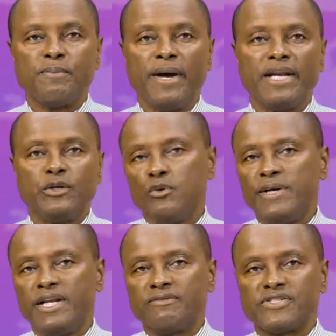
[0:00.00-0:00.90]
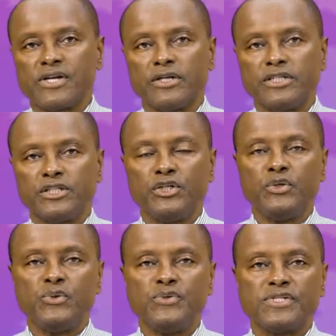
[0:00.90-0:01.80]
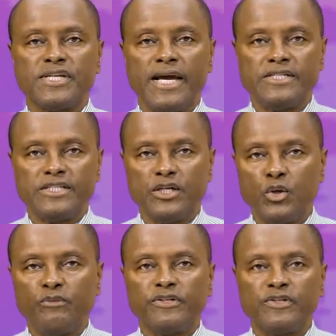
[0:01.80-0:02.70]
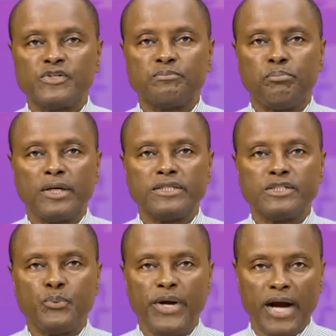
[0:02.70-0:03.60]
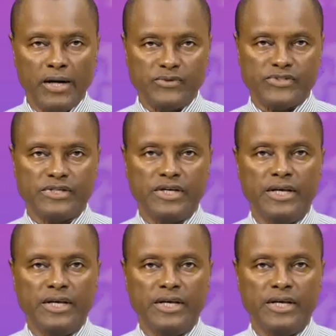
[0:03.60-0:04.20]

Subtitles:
men and women have started to use Kingston Oval's bonded warehouse.